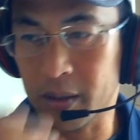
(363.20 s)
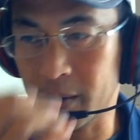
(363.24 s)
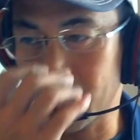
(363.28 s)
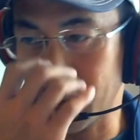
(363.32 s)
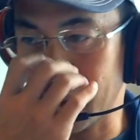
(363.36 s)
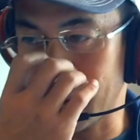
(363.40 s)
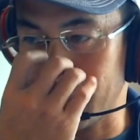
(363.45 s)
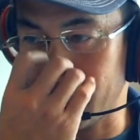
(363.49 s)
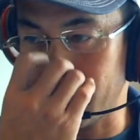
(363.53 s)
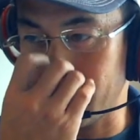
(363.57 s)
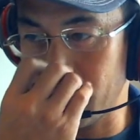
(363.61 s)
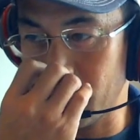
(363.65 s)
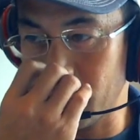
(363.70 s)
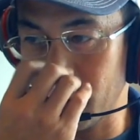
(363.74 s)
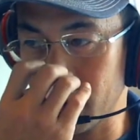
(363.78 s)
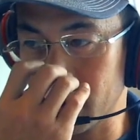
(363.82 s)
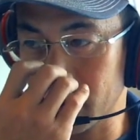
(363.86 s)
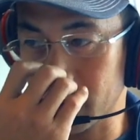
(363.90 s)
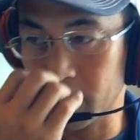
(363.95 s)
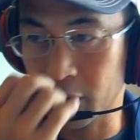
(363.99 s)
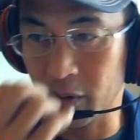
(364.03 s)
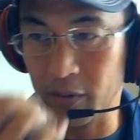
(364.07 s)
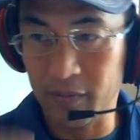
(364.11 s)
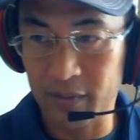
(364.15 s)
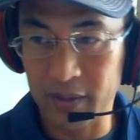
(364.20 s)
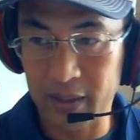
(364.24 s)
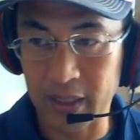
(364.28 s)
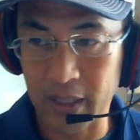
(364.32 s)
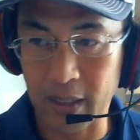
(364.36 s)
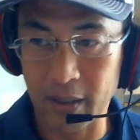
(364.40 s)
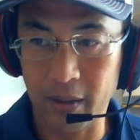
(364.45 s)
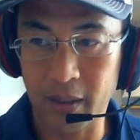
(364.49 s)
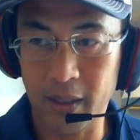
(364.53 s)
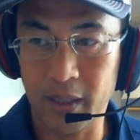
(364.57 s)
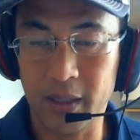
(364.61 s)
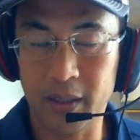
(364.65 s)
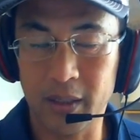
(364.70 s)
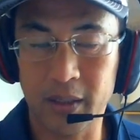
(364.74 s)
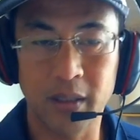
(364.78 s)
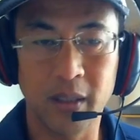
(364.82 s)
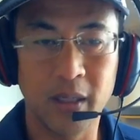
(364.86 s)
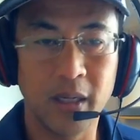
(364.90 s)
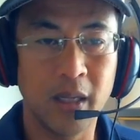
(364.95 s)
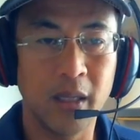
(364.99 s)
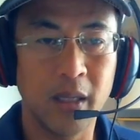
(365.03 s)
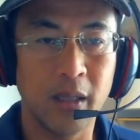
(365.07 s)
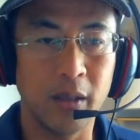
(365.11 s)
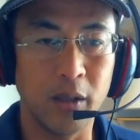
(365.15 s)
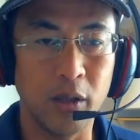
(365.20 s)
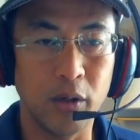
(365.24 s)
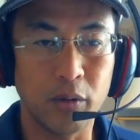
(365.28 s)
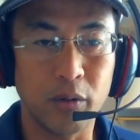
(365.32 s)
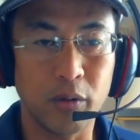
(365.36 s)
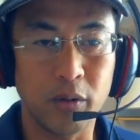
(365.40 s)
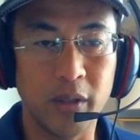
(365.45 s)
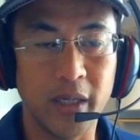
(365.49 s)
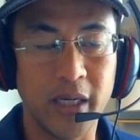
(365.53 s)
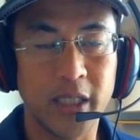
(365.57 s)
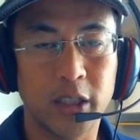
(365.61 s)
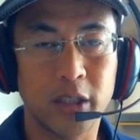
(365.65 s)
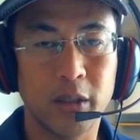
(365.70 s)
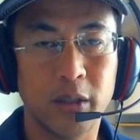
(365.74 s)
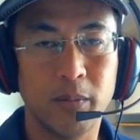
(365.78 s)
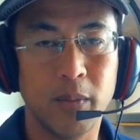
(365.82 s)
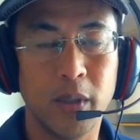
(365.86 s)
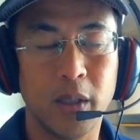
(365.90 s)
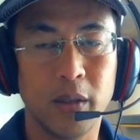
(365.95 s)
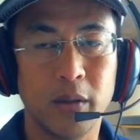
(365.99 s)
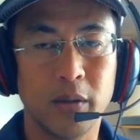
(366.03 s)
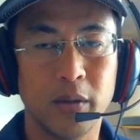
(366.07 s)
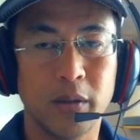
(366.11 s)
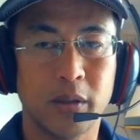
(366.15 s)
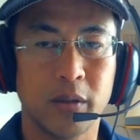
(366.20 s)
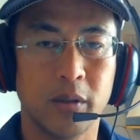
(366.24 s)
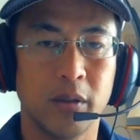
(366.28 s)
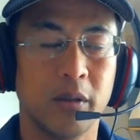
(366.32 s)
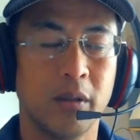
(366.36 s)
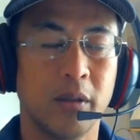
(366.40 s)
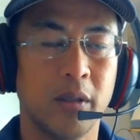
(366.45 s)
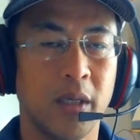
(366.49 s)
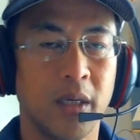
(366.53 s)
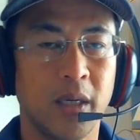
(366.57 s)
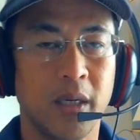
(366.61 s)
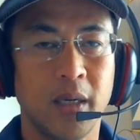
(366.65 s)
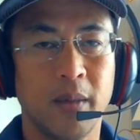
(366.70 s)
about before. Service areas, local HMOs are